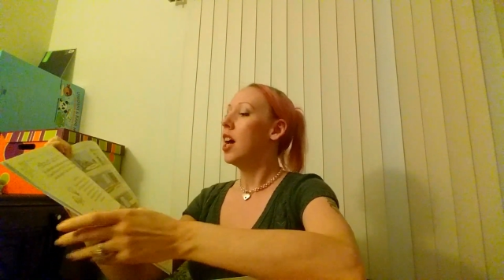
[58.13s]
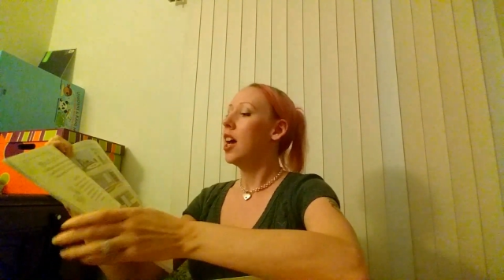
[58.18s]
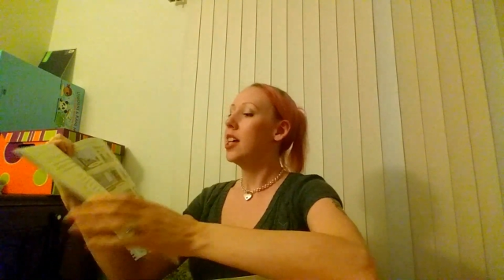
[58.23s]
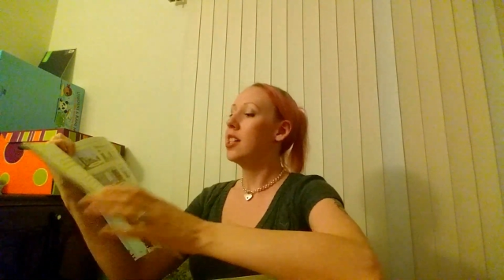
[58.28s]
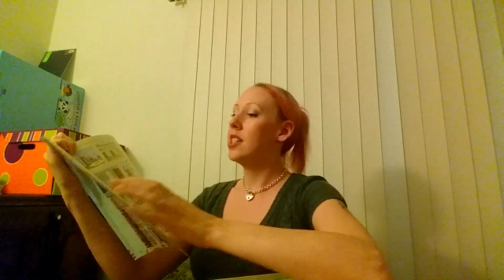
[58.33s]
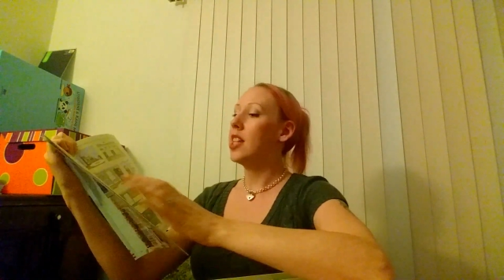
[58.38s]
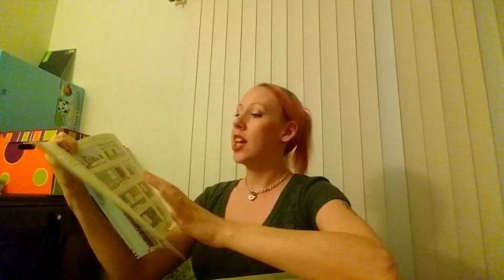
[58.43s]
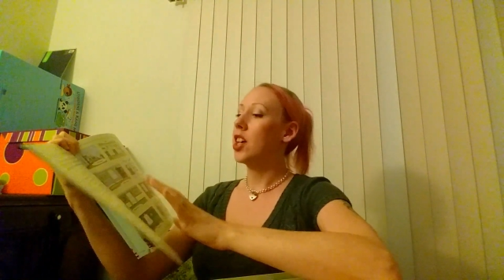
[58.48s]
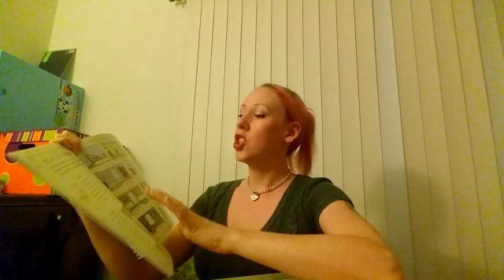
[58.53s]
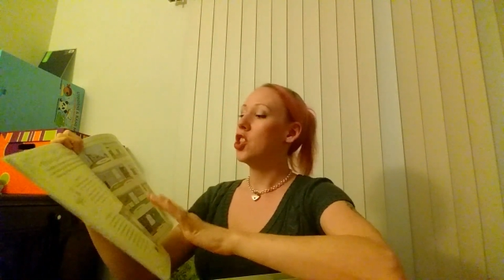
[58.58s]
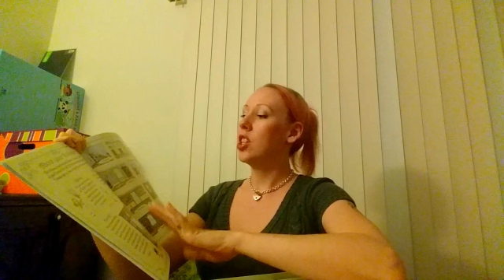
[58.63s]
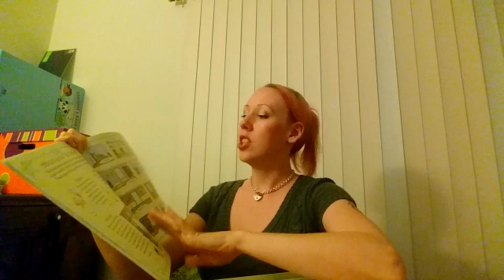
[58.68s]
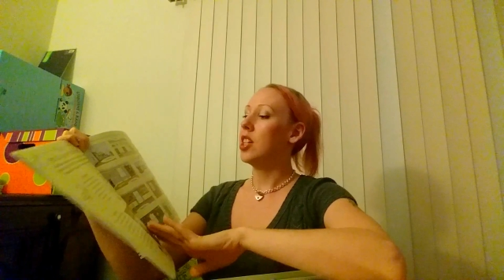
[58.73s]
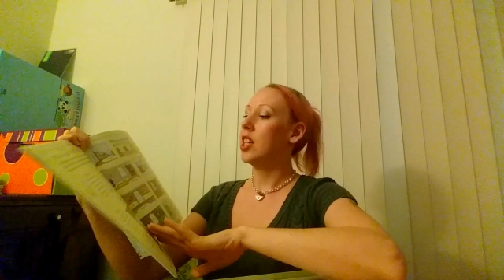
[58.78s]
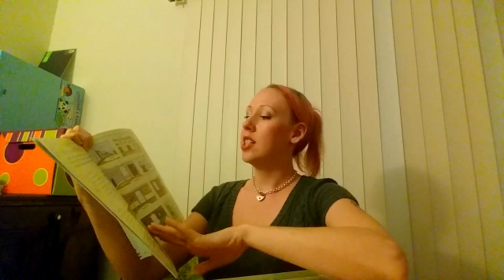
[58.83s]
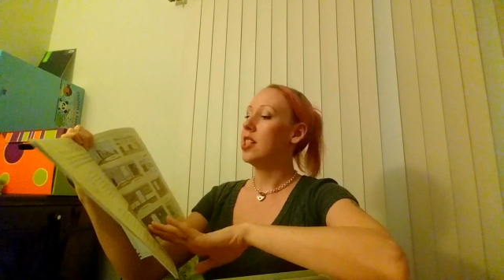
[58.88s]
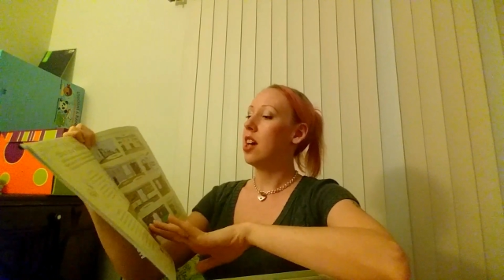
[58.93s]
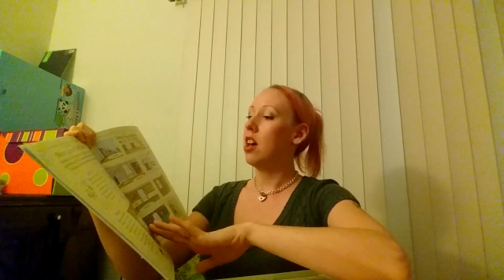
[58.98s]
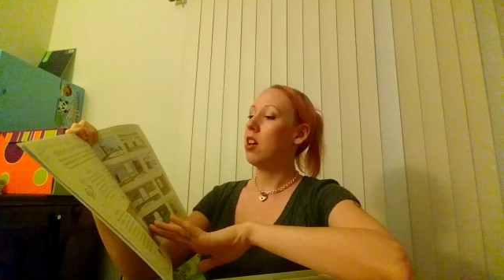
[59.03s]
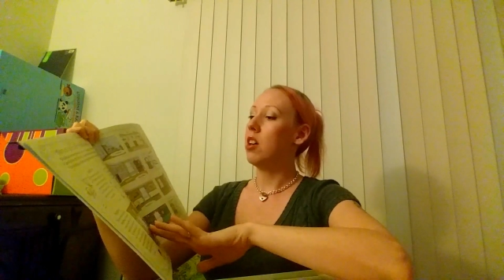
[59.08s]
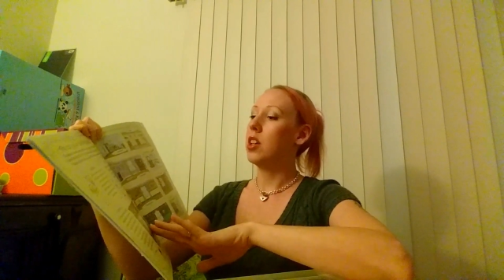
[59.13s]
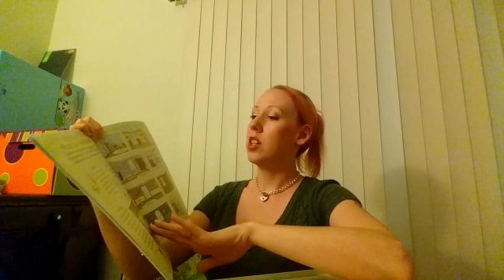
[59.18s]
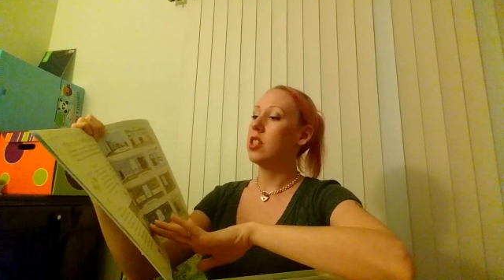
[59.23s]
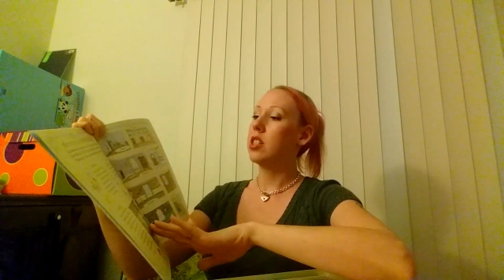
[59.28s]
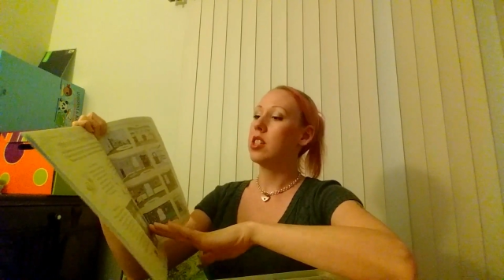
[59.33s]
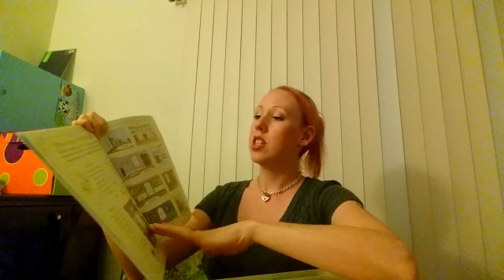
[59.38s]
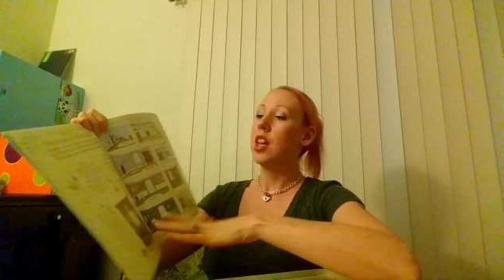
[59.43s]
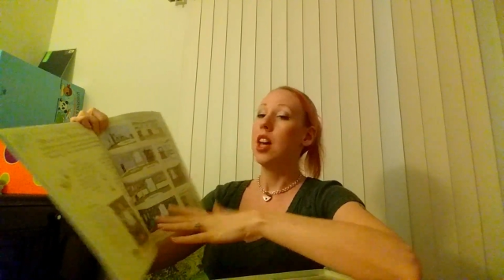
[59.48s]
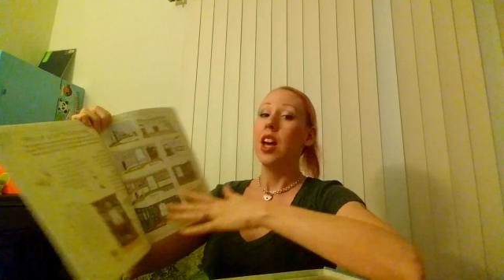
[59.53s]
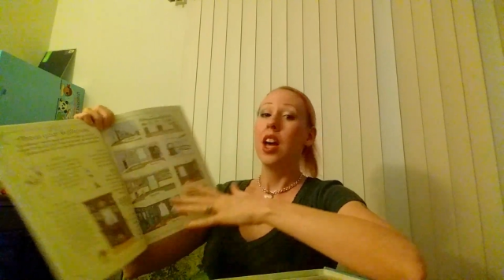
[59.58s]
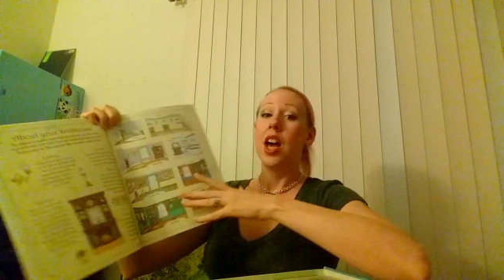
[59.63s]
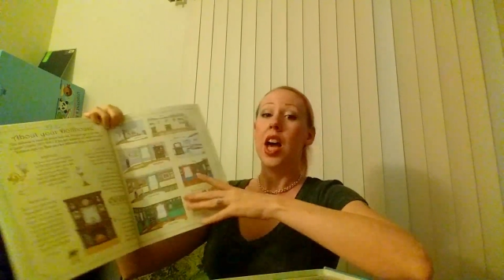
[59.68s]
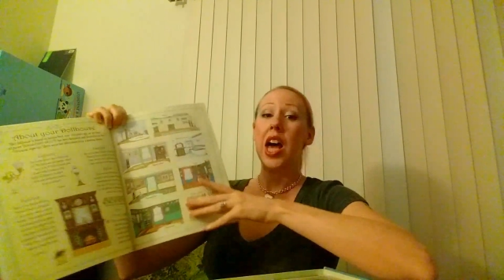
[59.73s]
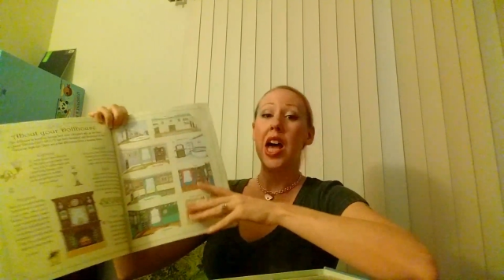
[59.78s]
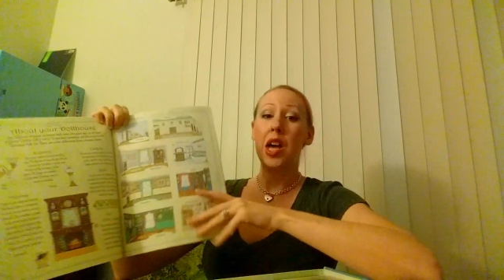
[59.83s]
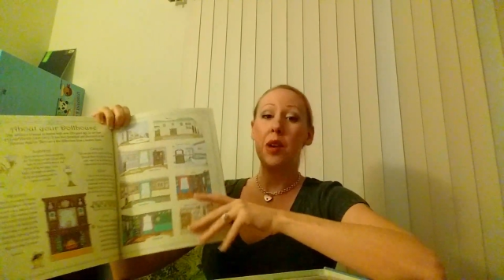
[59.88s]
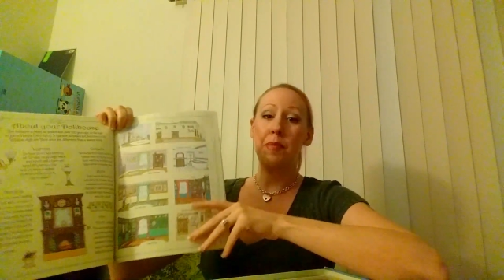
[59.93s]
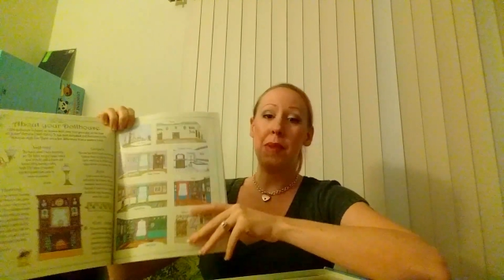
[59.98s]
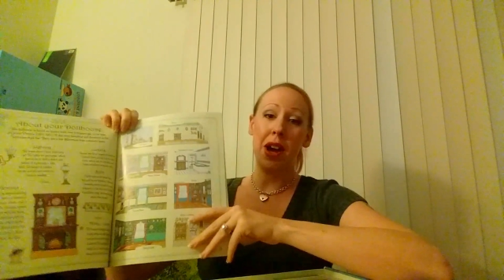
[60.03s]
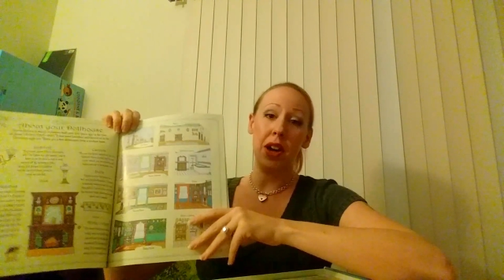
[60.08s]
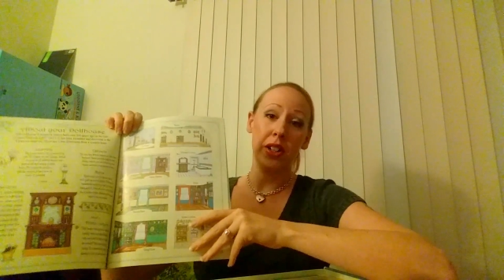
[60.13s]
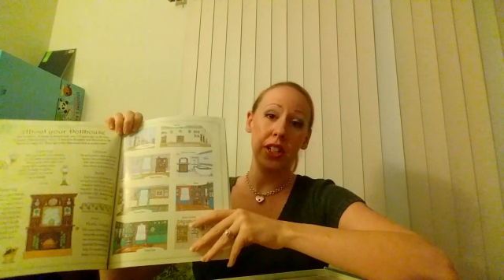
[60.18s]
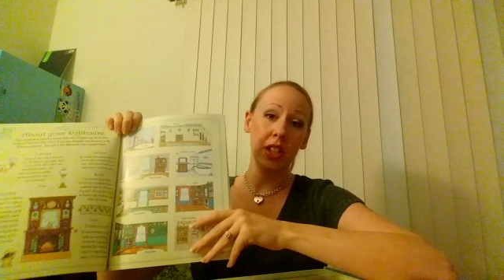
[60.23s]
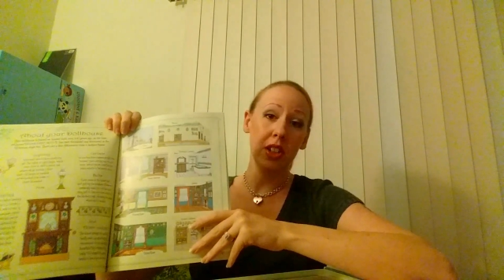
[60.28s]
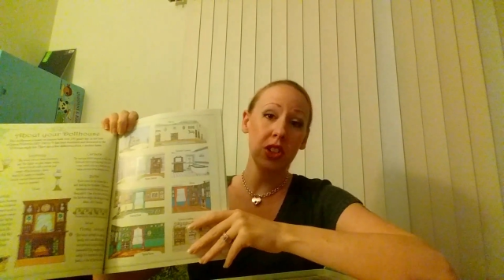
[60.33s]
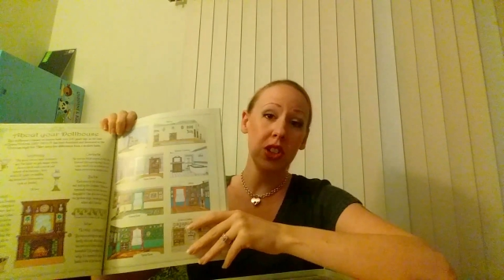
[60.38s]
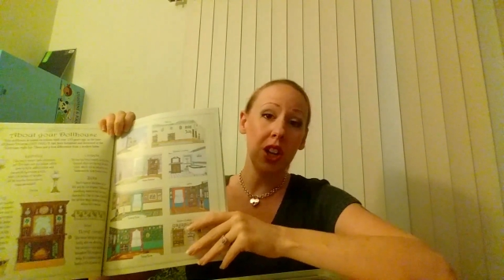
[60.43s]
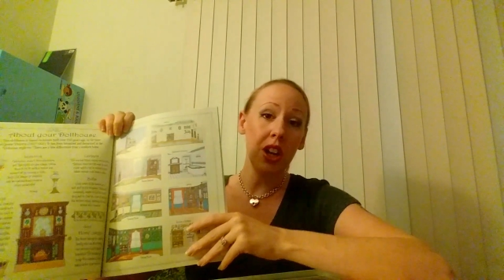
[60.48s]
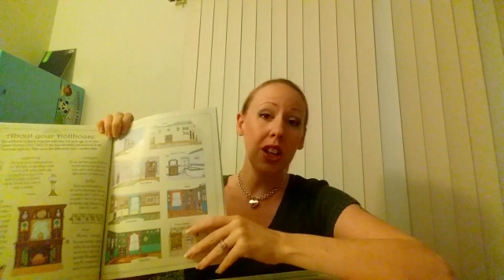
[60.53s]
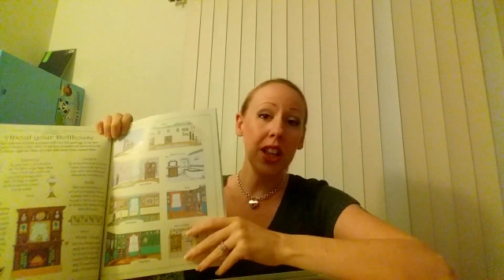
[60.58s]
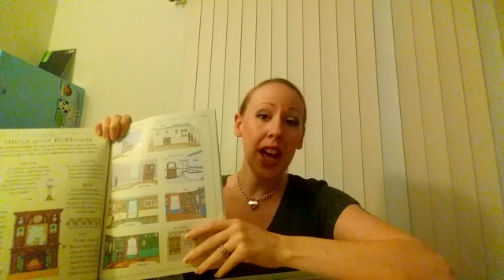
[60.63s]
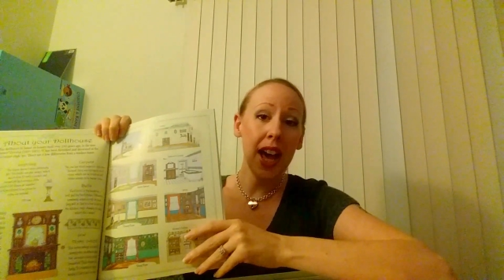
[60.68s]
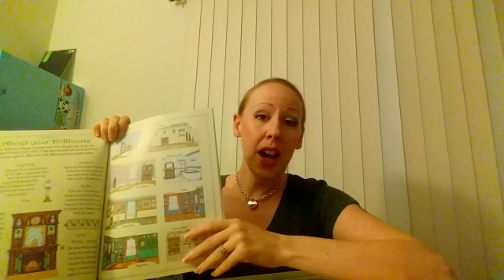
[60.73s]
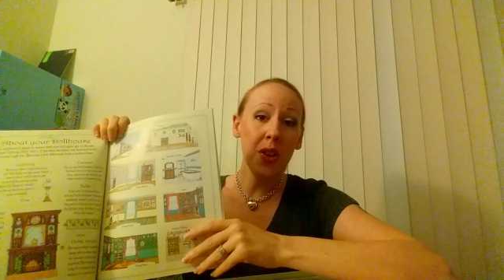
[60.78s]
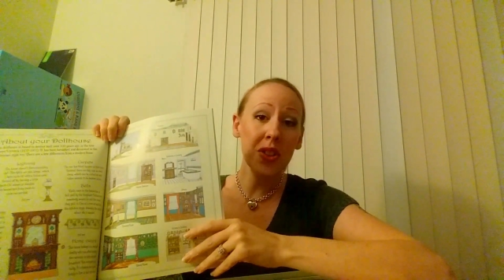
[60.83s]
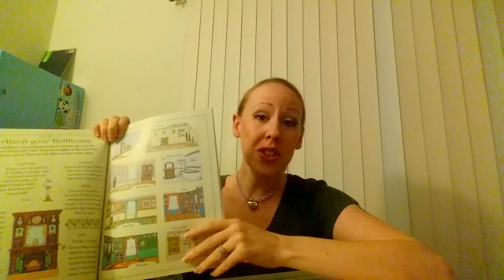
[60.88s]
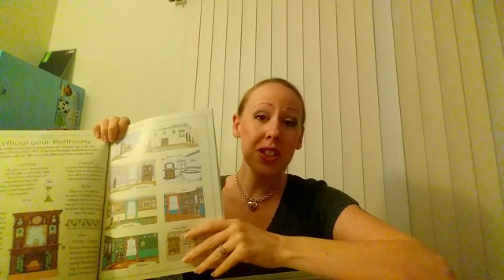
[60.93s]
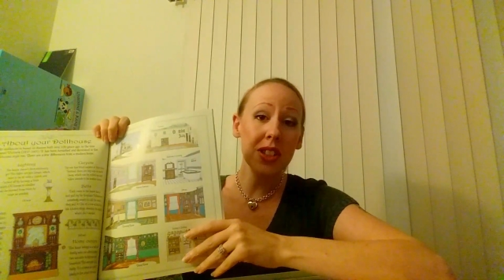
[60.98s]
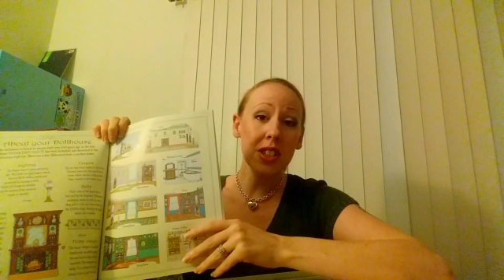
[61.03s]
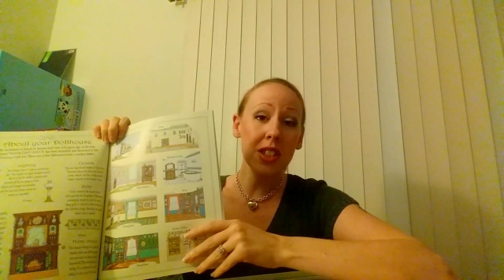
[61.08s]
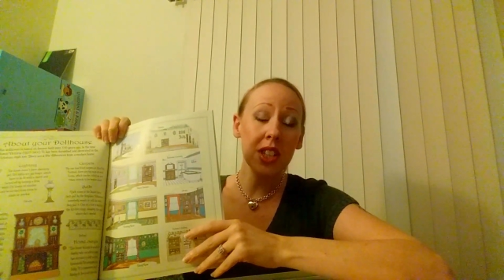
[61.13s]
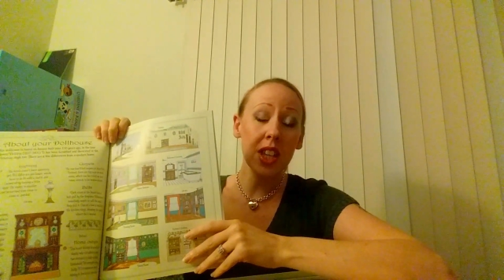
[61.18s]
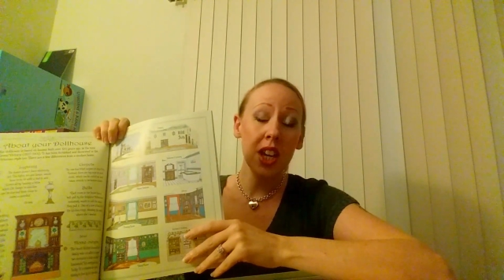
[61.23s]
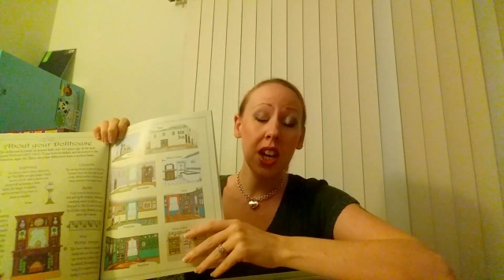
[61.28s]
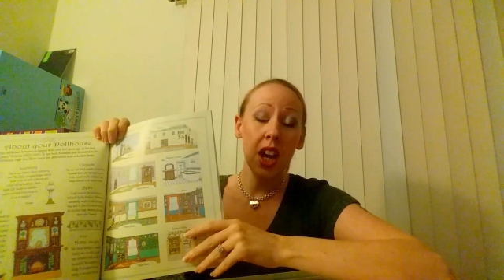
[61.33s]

a section that tells about your dollhouse,